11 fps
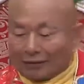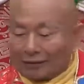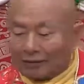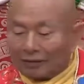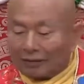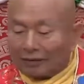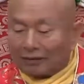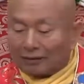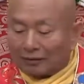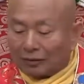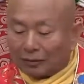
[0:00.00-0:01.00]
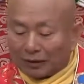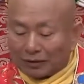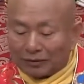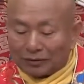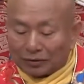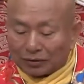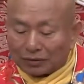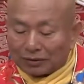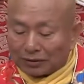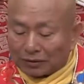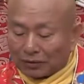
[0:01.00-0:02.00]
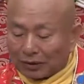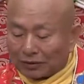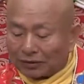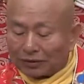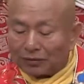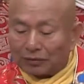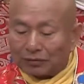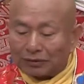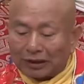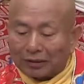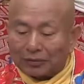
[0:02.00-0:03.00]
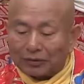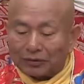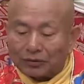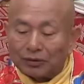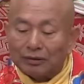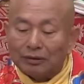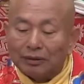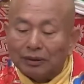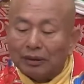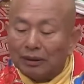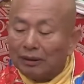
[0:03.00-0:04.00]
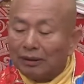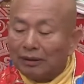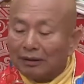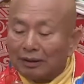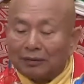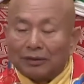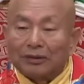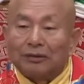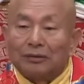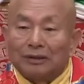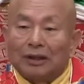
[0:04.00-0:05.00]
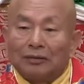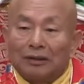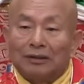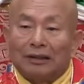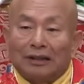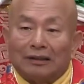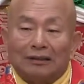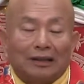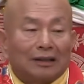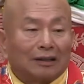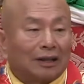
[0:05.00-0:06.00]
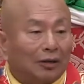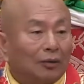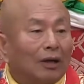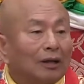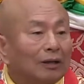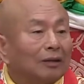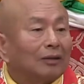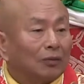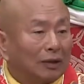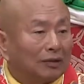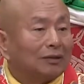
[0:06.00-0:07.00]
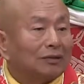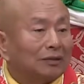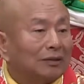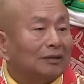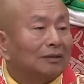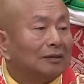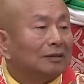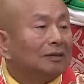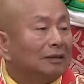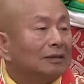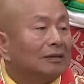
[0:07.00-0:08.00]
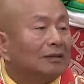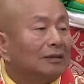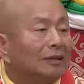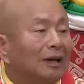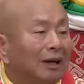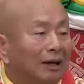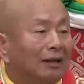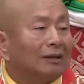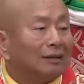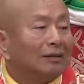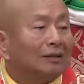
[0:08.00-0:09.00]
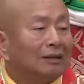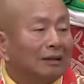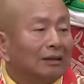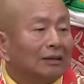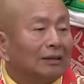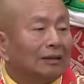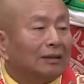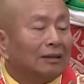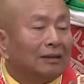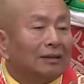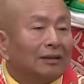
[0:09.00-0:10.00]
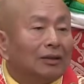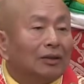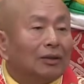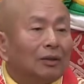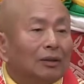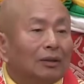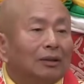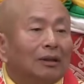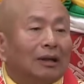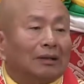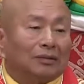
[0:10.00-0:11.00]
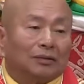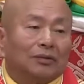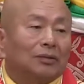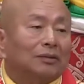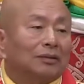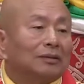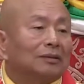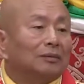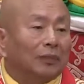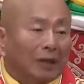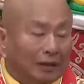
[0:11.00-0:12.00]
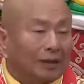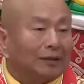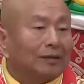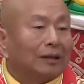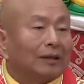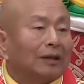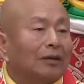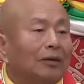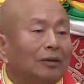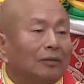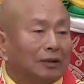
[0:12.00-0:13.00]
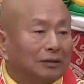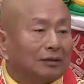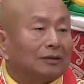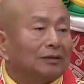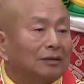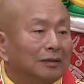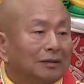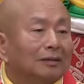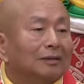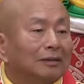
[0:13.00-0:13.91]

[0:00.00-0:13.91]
And it's also called the Great King Kuan Yin Bodhisattva. So the king recommended the sutra. And because we talk about Kuan Yin Bodhisattva, so we talk about the Hiking Kuan Yin Sutra.